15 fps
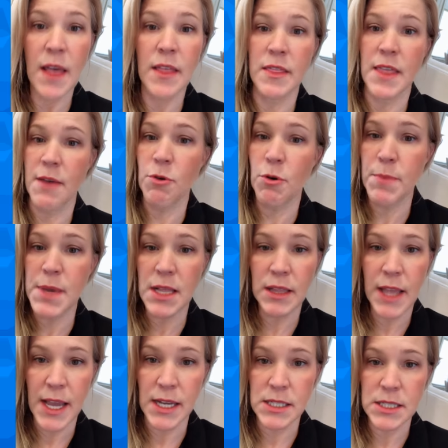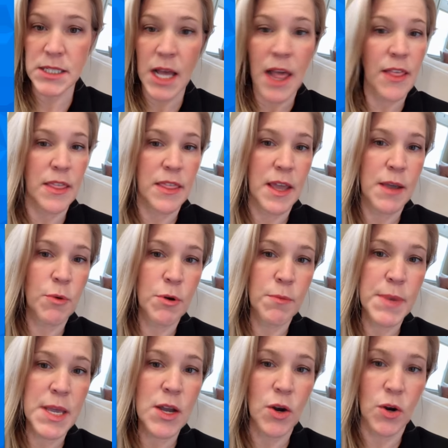They will be late. They will
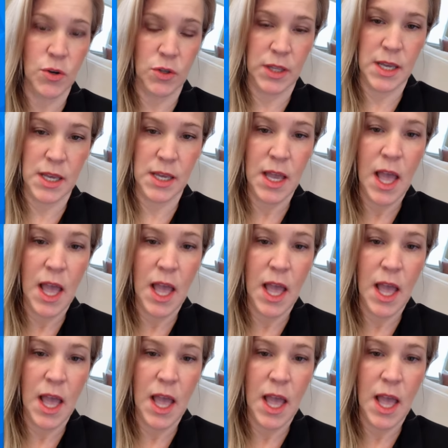be early.